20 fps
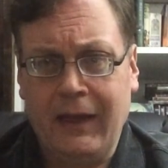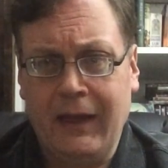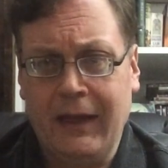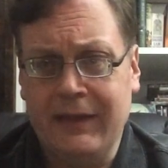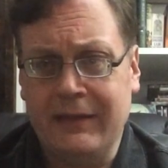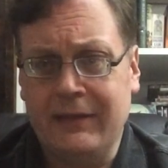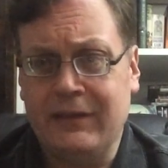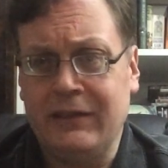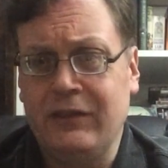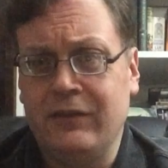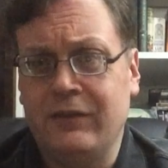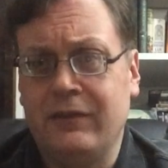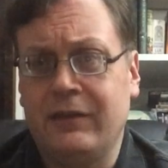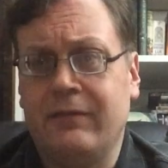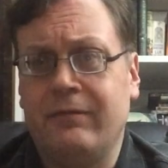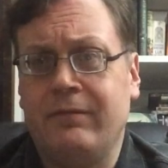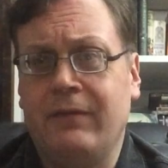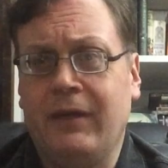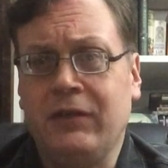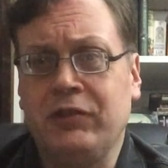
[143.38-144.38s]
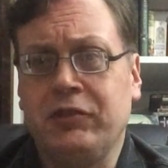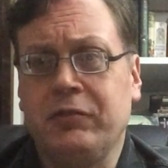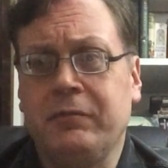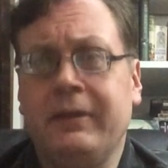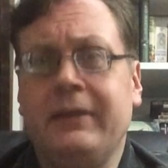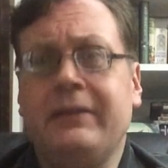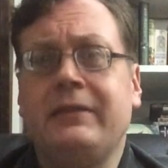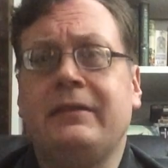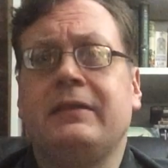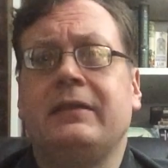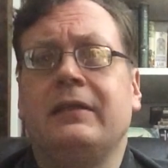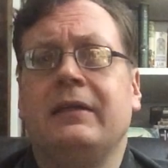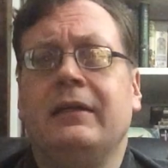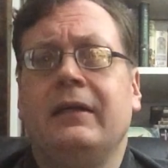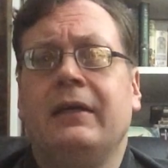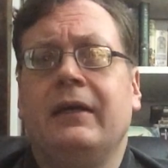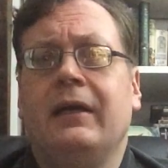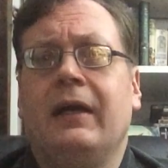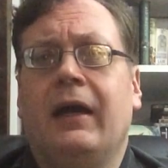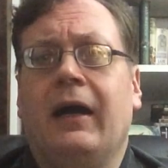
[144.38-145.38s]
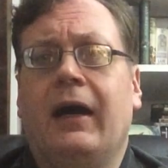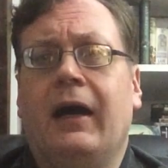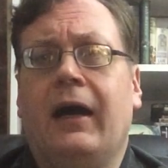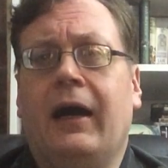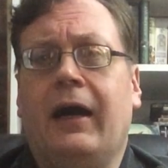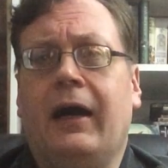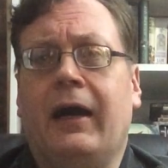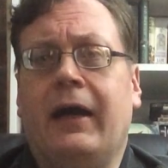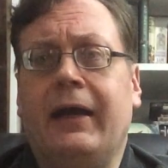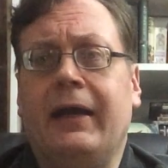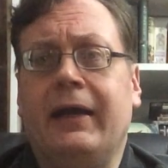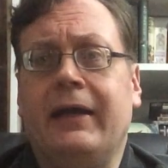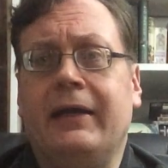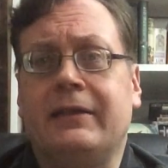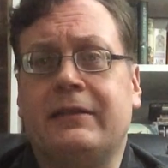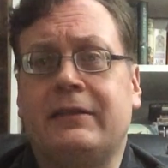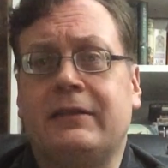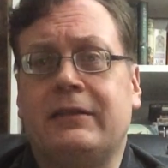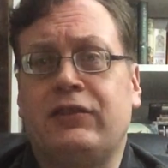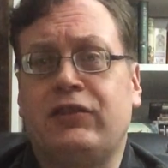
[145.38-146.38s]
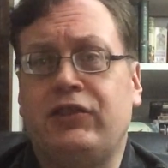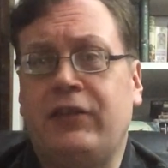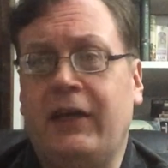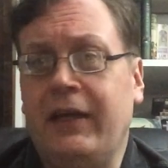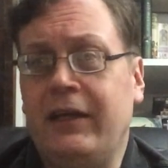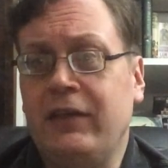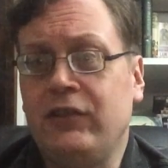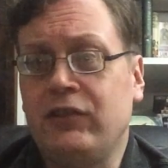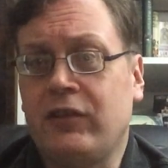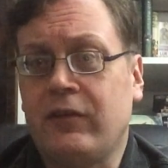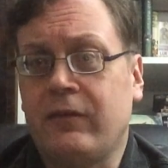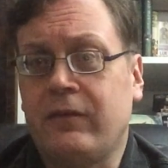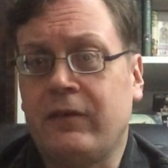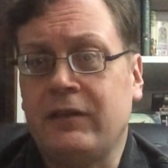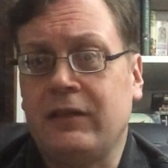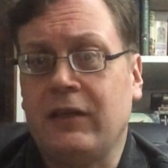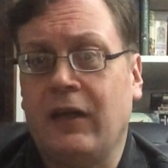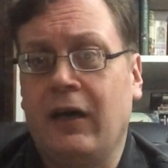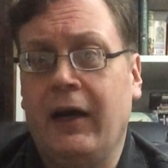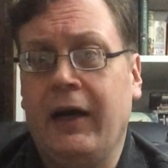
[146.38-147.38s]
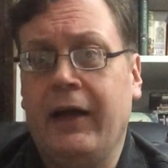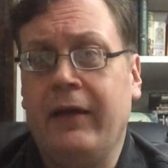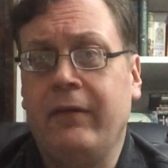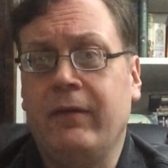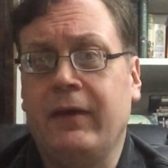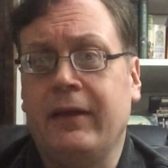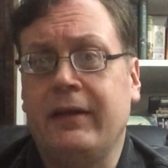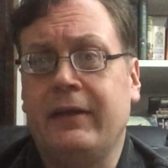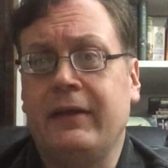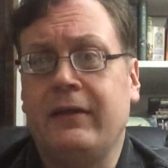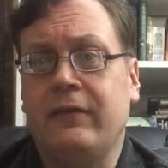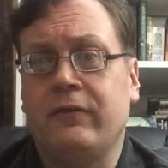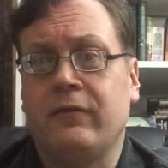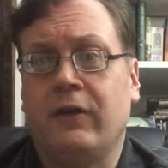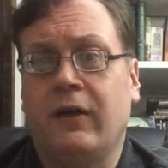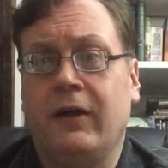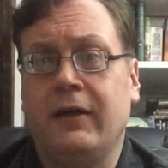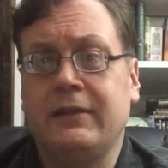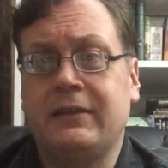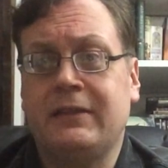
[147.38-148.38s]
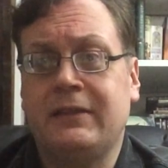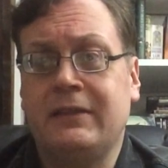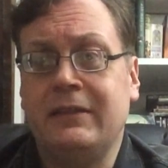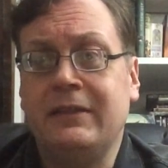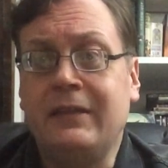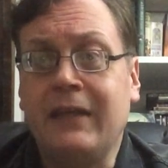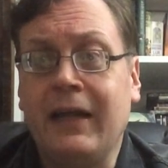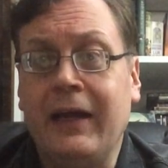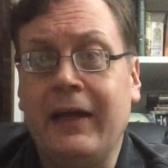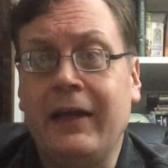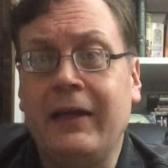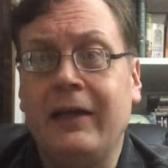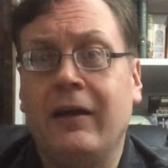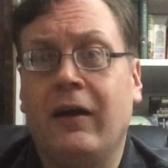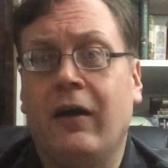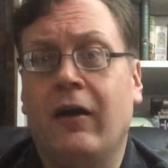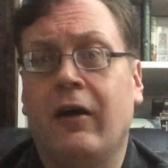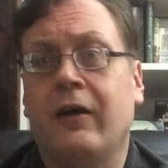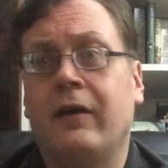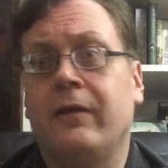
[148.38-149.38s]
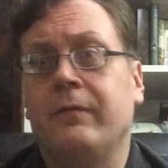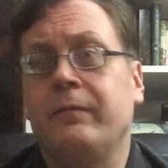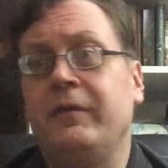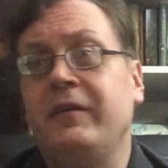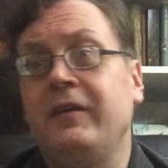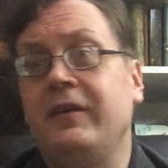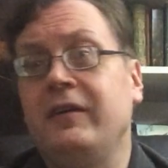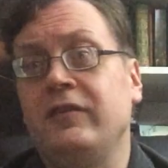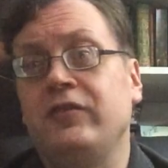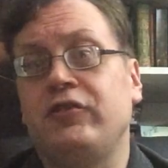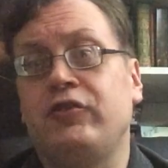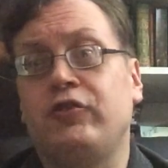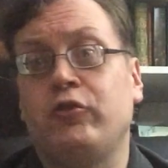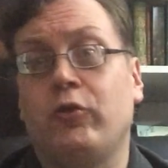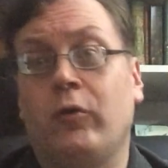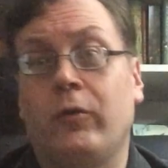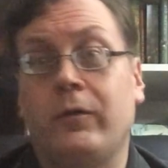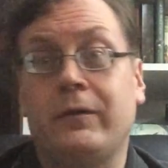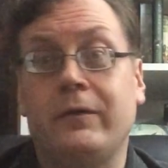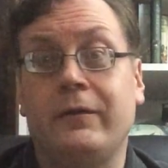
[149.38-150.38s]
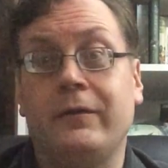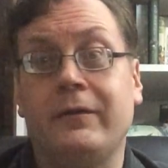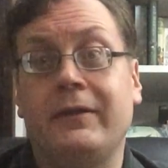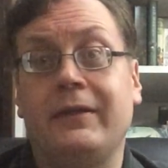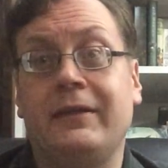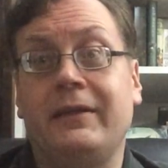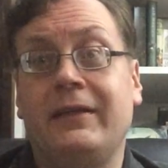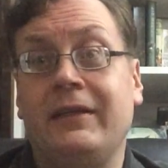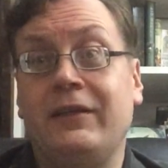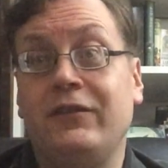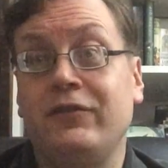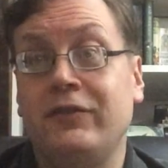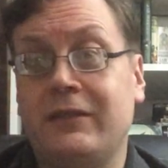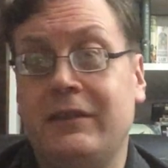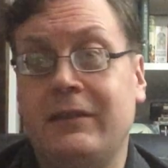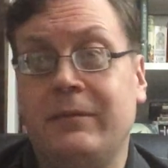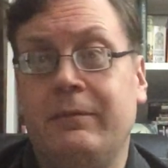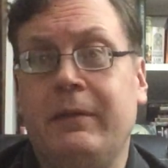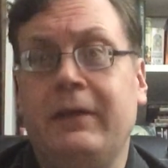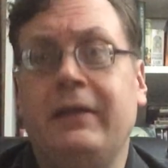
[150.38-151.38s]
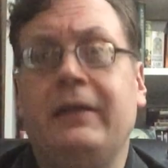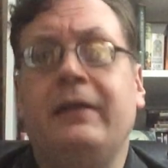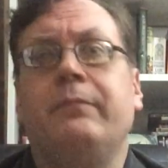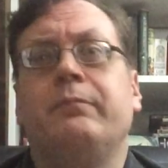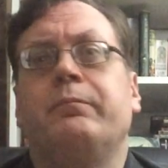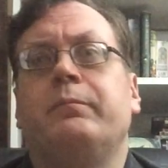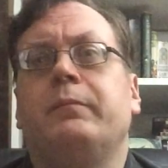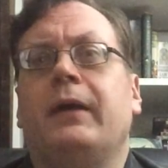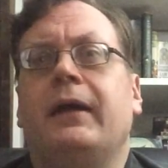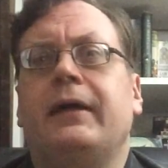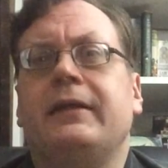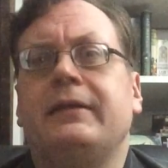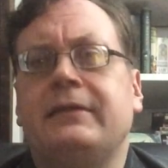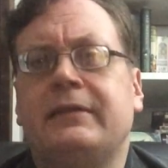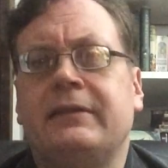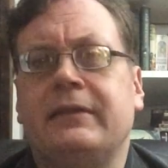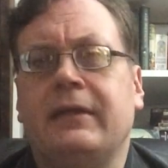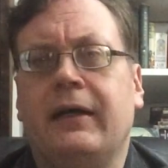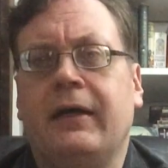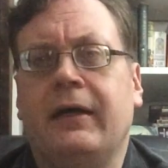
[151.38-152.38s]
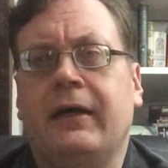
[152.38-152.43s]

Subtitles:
It's a unit of measurement. It's changed over time. I think rods today are a little shorter than they used to be, but